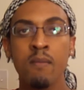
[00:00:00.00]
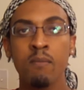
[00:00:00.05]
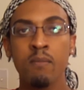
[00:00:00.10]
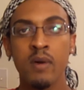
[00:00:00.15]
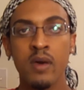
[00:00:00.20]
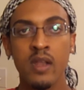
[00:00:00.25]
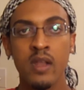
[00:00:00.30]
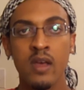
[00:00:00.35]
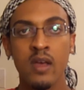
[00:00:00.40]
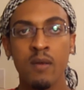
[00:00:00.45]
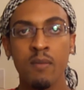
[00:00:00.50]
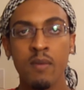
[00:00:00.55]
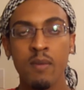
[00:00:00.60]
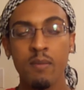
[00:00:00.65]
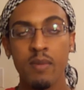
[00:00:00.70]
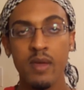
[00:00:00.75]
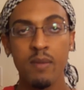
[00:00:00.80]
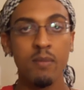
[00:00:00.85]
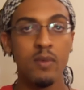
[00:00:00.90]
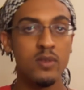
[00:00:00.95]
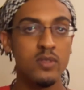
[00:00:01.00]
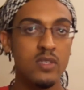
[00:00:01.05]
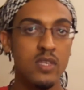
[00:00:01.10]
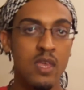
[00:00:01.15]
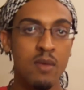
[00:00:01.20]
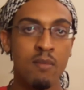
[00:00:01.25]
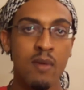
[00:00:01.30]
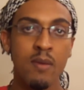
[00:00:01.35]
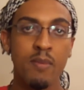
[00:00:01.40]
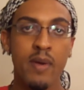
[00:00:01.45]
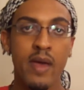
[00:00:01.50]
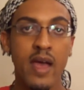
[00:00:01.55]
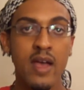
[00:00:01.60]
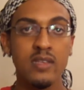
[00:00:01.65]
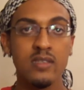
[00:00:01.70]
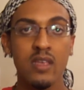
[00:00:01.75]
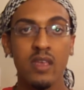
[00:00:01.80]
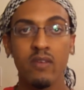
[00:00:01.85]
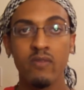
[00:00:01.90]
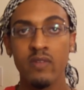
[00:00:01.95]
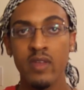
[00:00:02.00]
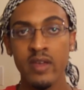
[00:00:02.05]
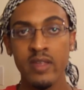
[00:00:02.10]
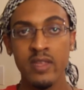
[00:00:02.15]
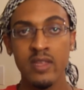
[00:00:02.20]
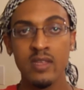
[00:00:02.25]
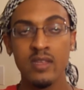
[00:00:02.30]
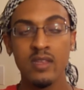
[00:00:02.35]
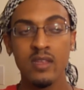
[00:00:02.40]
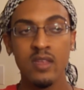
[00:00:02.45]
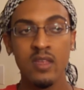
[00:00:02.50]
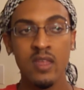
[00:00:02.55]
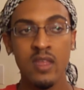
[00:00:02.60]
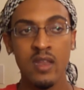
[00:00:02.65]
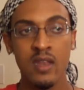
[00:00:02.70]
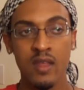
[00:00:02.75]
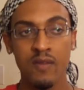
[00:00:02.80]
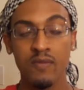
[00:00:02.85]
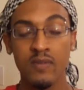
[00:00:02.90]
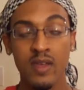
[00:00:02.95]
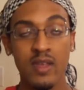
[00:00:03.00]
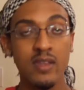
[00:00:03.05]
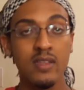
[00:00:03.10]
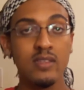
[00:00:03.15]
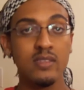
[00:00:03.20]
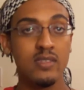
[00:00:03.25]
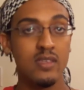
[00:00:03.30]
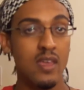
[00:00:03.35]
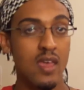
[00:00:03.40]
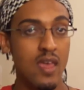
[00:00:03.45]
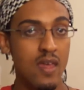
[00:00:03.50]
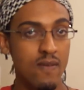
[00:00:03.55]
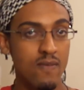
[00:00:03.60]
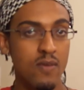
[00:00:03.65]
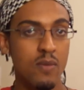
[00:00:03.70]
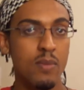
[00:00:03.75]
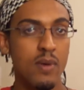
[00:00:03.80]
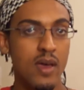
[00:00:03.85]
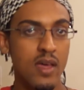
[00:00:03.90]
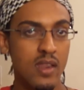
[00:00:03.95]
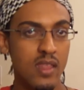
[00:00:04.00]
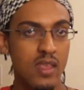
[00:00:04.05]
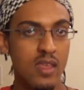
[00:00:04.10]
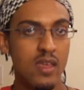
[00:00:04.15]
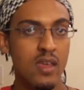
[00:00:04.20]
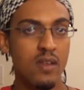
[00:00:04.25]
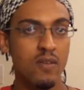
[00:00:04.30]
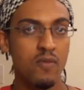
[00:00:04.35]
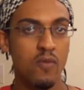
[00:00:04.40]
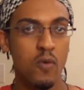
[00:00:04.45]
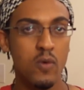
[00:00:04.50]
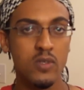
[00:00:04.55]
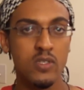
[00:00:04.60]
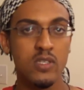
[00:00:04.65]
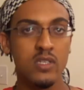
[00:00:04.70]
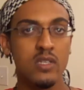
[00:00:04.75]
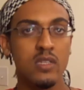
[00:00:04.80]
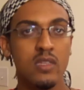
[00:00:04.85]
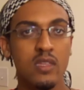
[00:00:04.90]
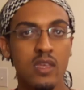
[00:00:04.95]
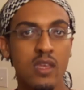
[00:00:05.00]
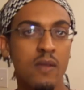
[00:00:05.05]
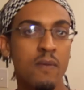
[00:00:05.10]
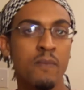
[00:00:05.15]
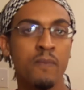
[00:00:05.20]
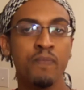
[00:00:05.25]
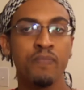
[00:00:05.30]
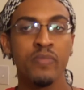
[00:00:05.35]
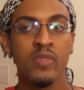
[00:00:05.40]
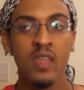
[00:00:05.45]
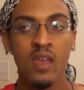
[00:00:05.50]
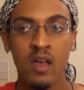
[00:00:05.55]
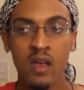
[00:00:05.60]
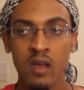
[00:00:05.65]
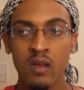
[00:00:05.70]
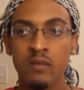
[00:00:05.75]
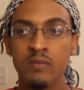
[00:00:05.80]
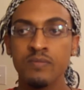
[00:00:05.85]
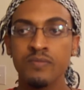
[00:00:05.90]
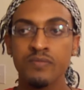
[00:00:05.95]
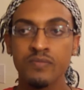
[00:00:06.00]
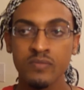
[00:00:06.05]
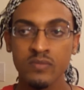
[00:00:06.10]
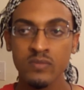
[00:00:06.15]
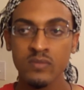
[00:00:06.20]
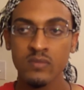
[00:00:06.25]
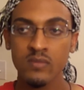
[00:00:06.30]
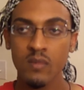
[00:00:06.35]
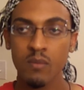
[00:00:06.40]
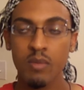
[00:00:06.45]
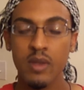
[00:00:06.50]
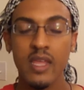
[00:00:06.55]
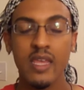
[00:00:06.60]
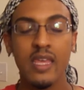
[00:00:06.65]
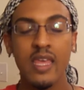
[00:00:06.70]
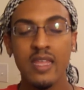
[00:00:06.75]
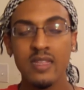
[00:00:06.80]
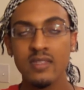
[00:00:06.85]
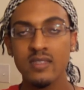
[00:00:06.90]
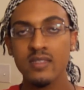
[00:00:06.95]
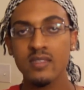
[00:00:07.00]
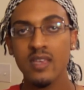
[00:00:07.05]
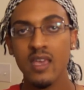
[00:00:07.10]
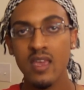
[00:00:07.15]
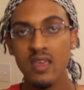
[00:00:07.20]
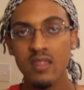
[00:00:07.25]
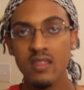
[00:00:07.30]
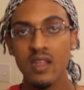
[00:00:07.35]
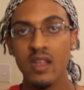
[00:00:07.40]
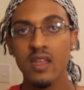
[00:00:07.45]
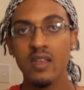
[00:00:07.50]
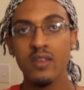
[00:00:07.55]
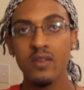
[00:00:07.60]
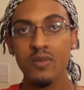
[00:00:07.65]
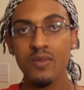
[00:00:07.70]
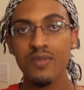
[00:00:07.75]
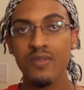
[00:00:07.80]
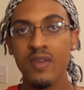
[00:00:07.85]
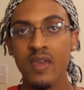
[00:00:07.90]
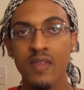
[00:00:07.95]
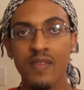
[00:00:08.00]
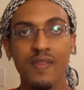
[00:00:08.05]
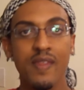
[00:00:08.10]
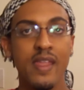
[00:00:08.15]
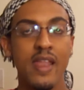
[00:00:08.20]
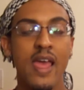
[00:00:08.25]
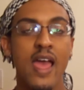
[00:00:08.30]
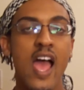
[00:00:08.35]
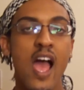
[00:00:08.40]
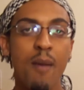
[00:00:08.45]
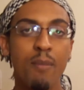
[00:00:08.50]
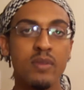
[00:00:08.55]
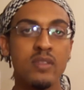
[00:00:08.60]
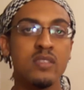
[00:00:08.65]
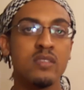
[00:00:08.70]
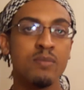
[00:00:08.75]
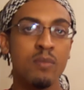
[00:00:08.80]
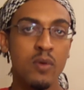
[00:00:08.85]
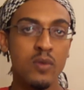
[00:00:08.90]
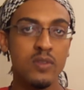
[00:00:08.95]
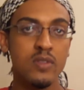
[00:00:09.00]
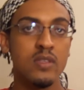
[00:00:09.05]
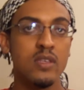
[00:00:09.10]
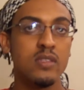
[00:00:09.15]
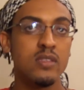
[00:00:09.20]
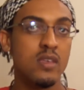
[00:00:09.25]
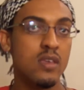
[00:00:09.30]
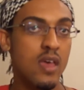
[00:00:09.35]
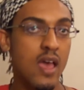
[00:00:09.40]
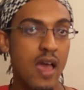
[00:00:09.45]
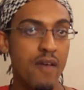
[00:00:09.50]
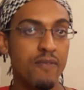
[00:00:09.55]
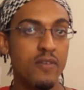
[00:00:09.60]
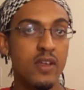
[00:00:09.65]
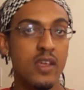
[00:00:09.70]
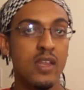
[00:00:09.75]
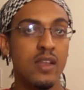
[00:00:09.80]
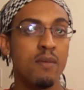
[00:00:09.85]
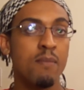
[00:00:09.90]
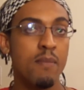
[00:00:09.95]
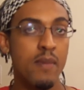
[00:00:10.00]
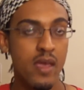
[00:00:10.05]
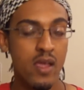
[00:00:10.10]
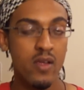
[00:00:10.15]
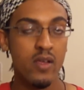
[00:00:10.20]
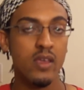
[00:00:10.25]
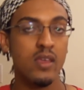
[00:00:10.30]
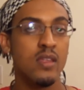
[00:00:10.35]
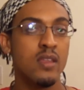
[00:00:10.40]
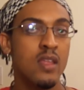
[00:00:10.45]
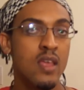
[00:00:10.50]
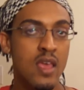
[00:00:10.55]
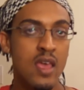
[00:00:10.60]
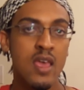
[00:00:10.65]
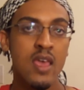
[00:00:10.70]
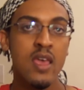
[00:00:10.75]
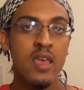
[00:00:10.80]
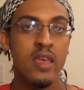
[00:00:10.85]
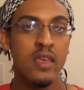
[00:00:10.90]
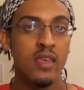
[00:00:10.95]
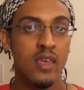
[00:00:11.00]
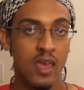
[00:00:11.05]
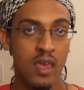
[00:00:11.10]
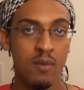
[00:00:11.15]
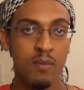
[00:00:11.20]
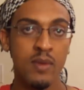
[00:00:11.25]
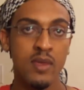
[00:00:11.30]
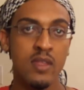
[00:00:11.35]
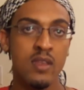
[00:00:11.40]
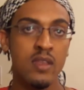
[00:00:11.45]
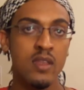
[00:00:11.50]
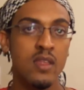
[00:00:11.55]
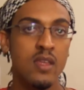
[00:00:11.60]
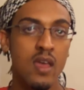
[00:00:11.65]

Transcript: but mostly in my past I've done it, and I've done it to everybody, unfortunately. But I can say that I do think that it happens mostly to African American gay men.